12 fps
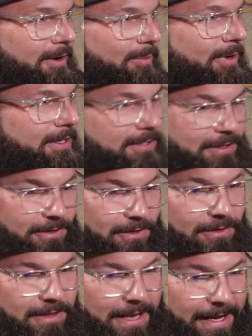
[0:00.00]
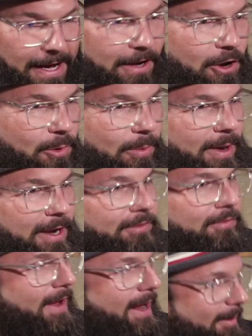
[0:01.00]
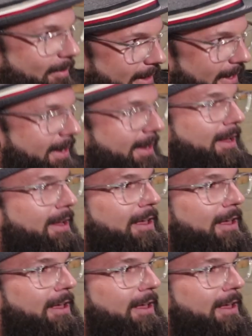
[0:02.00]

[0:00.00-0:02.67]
going to bring it to the dude that like I know about his family.